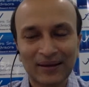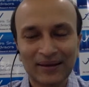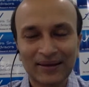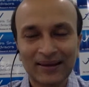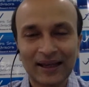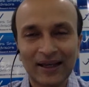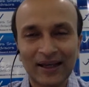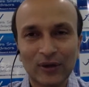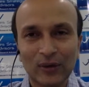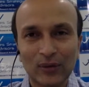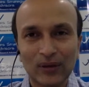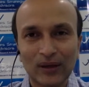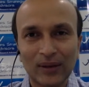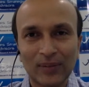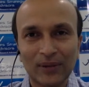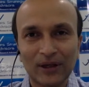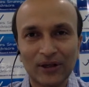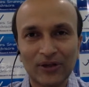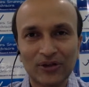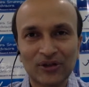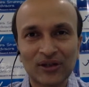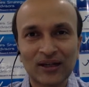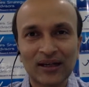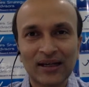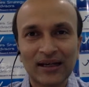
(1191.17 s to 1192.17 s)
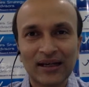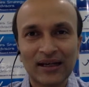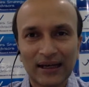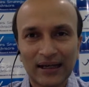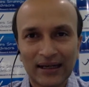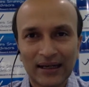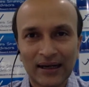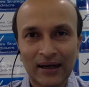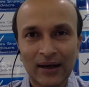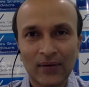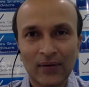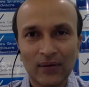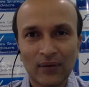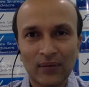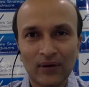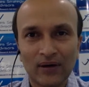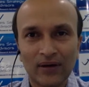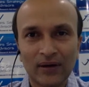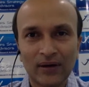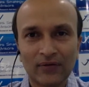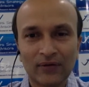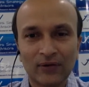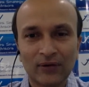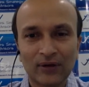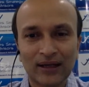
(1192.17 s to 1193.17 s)
Thank you very much and have a
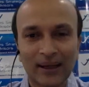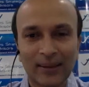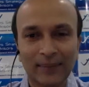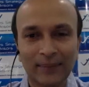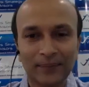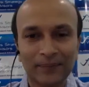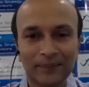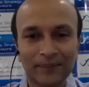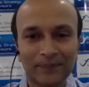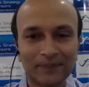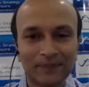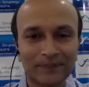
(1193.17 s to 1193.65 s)
wonderful time.